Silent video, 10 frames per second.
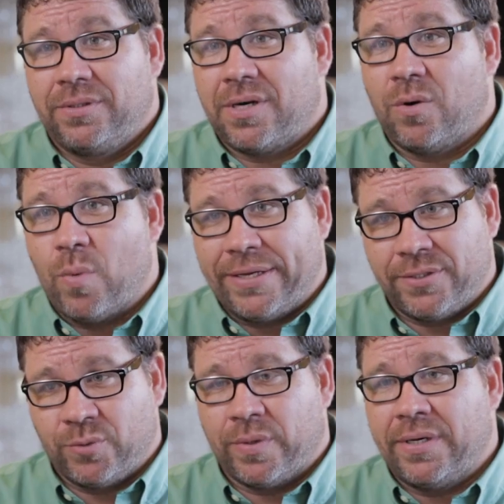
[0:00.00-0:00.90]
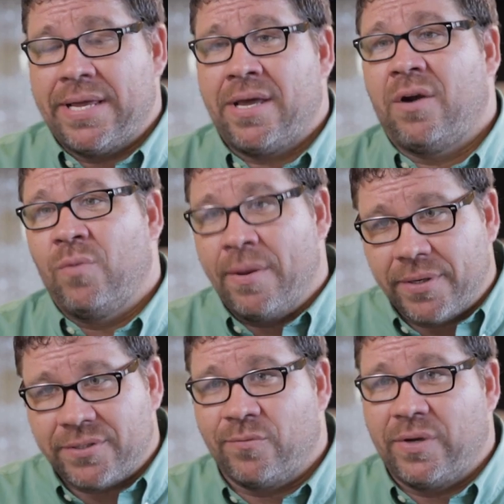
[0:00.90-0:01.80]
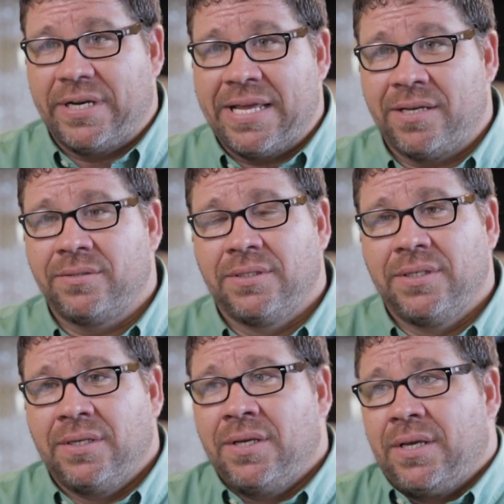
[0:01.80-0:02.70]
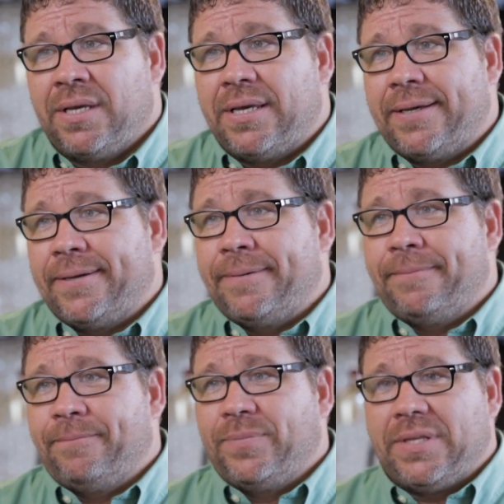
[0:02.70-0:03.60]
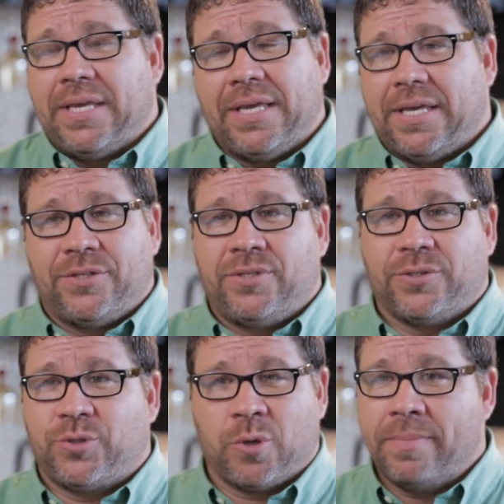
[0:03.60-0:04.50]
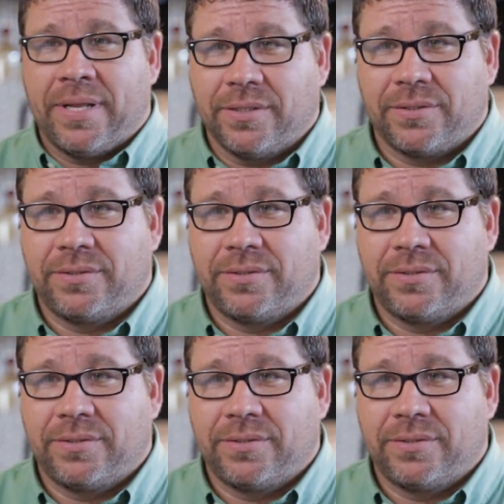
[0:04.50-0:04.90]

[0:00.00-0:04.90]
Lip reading: Our wastes went down, our remnants have went down. It's just tremendous.